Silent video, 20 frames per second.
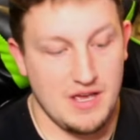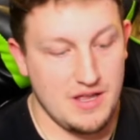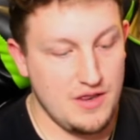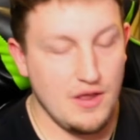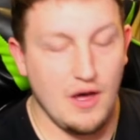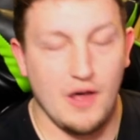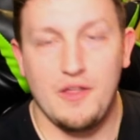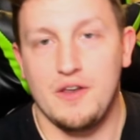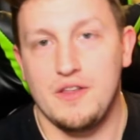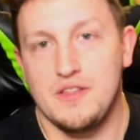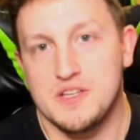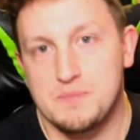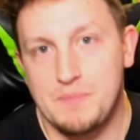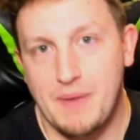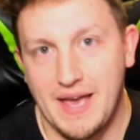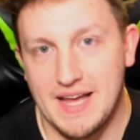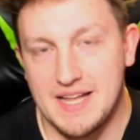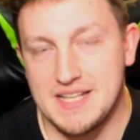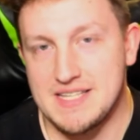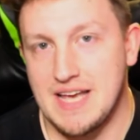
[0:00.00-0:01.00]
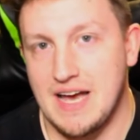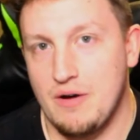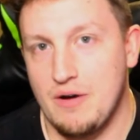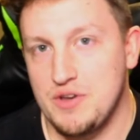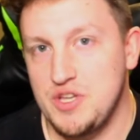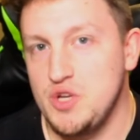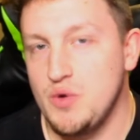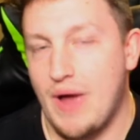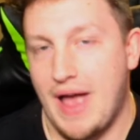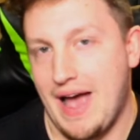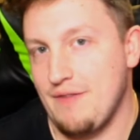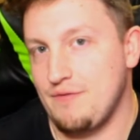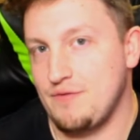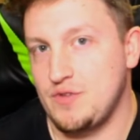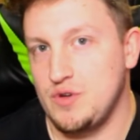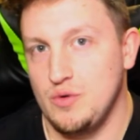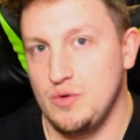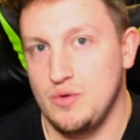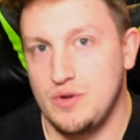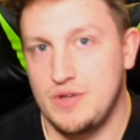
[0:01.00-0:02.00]
none of this pans out and you have
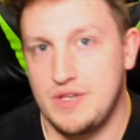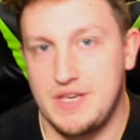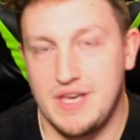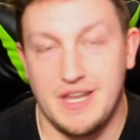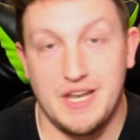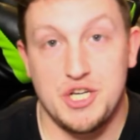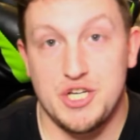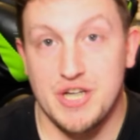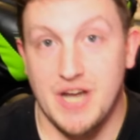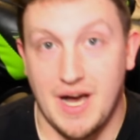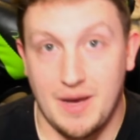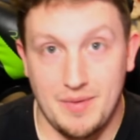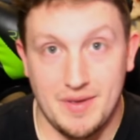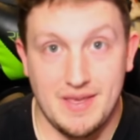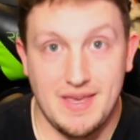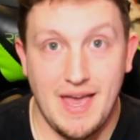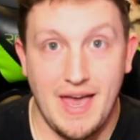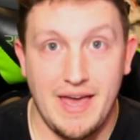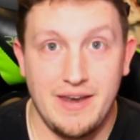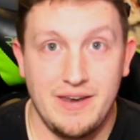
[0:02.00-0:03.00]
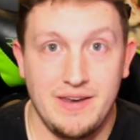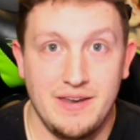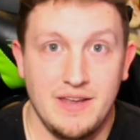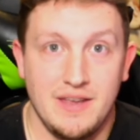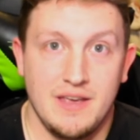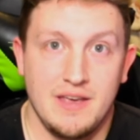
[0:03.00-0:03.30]
to get a job again,